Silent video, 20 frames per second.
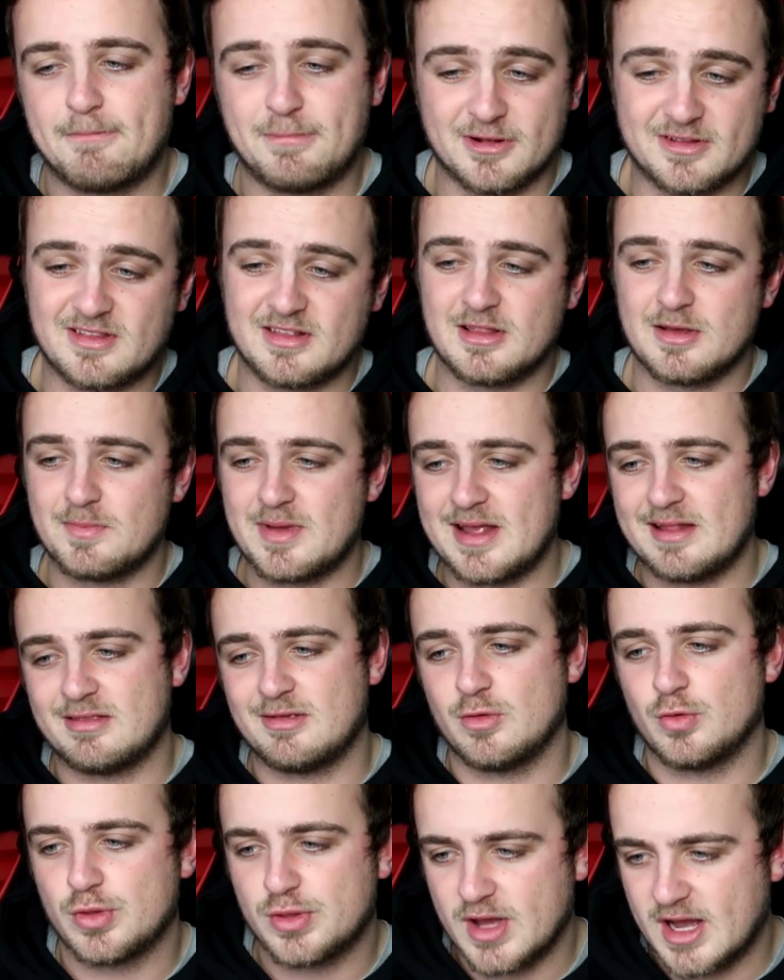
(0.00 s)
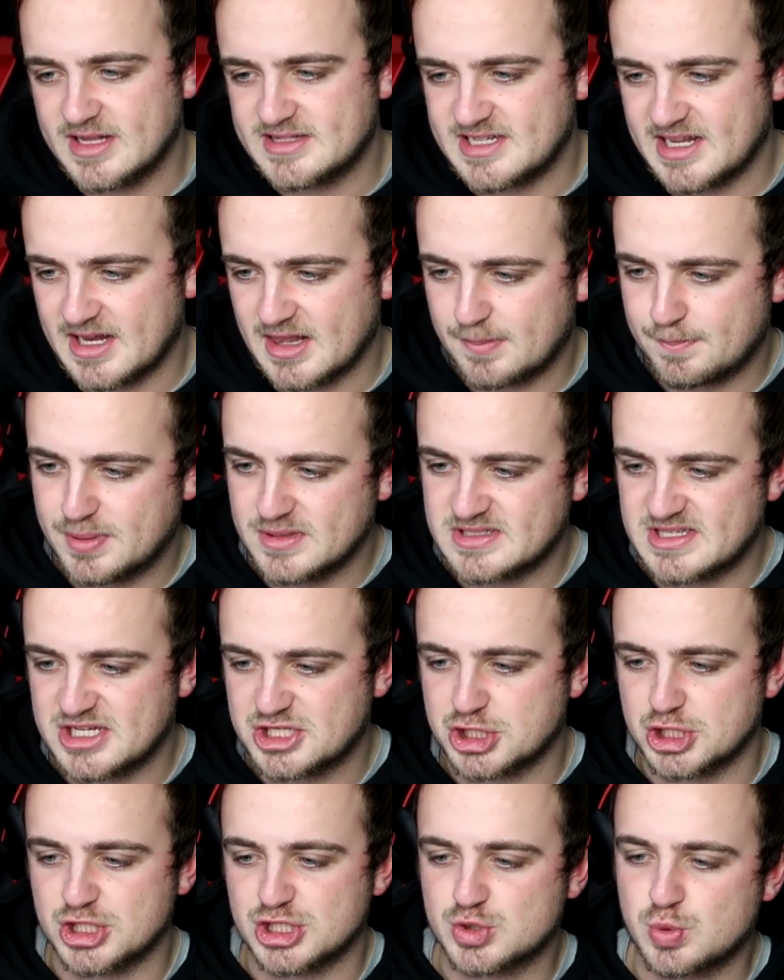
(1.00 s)
putting them into 13th
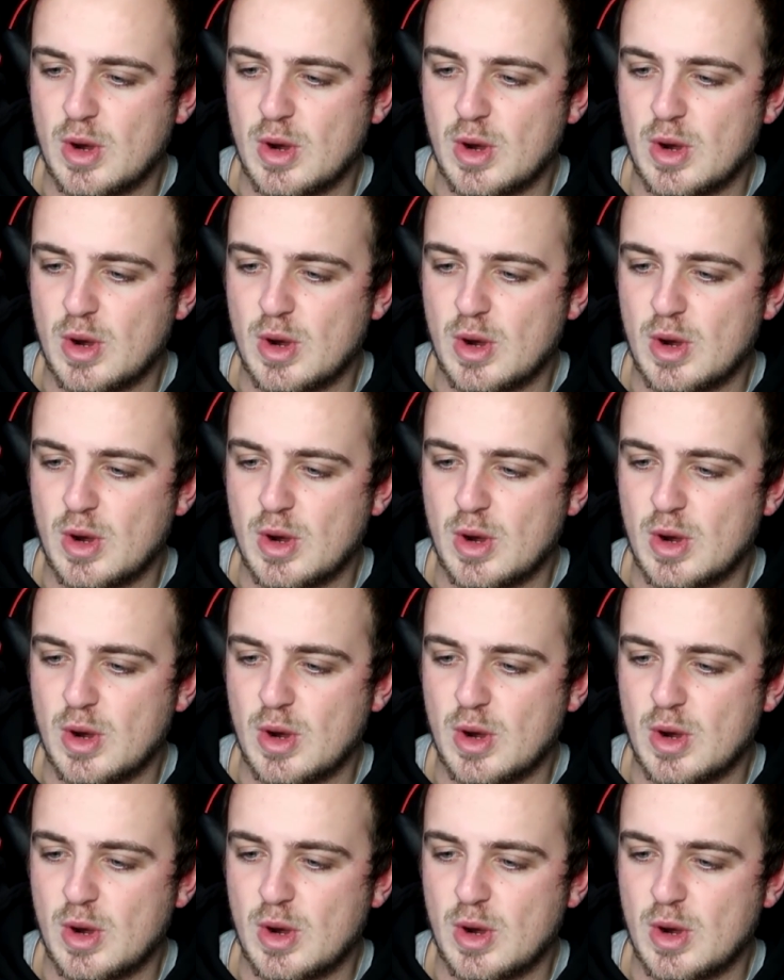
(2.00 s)
position.